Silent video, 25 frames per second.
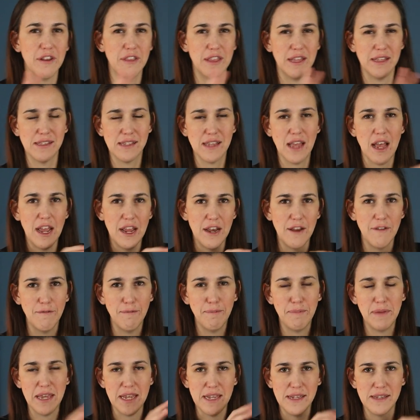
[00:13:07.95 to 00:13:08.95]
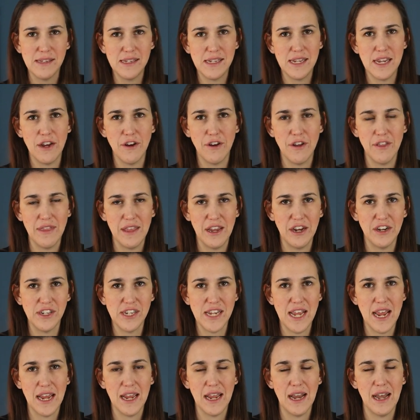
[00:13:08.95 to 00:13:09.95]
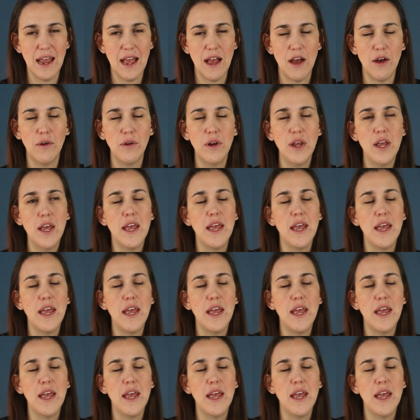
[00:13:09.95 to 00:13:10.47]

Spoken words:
that's kind of pieced here and there, taken out,